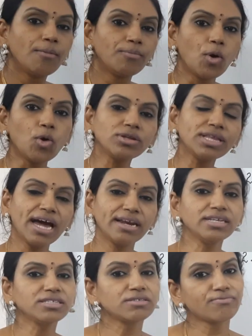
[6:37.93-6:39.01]
more than
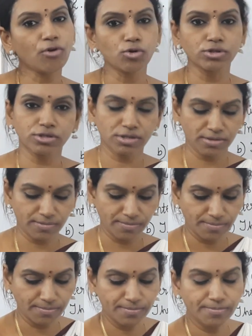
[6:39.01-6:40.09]
its force.
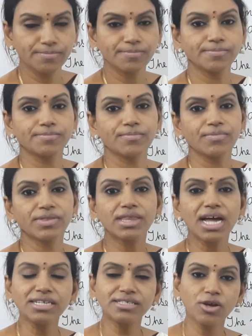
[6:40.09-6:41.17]

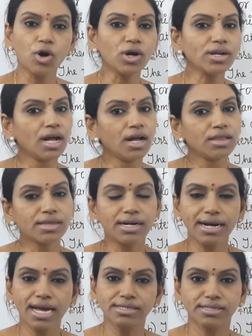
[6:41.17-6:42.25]
That's your
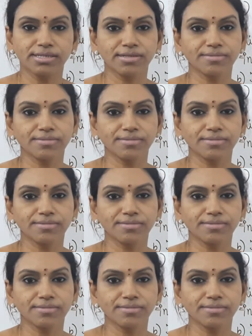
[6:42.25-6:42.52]
third answer.